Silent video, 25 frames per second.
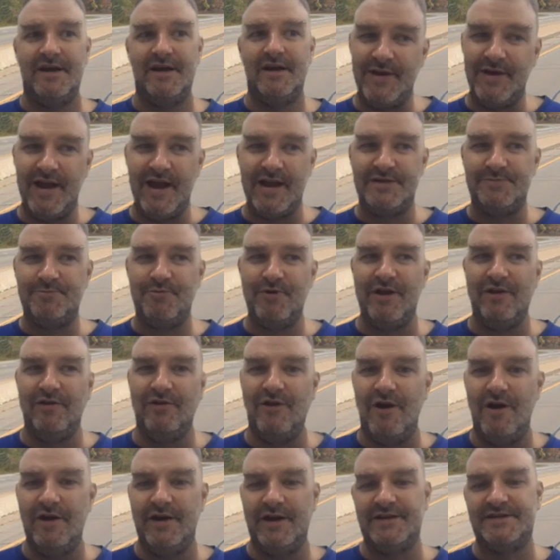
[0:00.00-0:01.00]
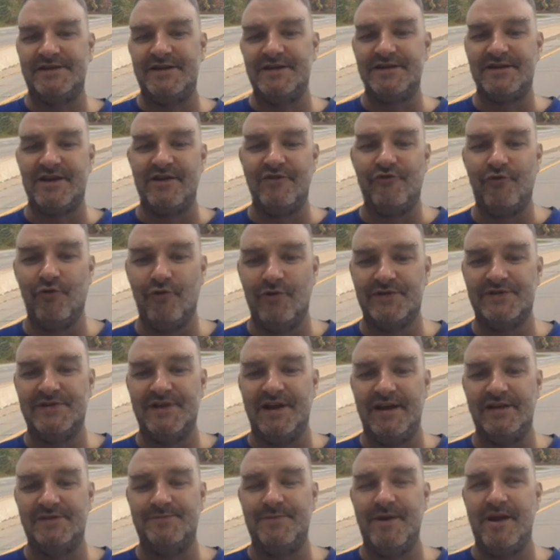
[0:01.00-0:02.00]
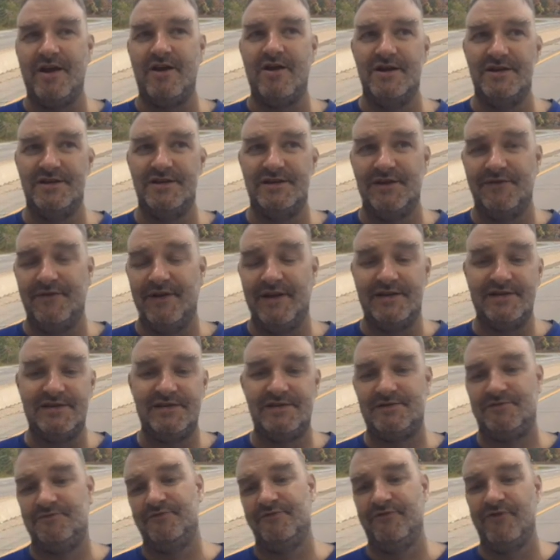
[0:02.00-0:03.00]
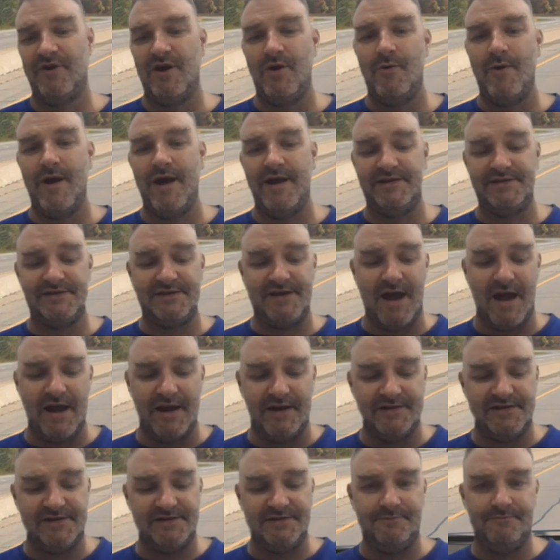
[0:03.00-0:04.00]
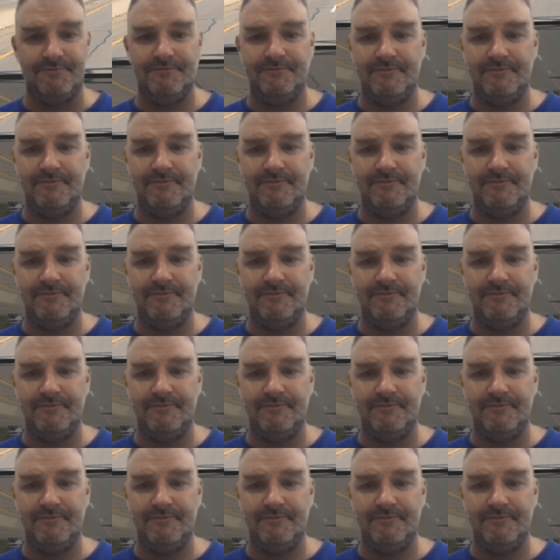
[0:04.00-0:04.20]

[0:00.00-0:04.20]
So it gets pretty long-distance control cities because of its freeway status.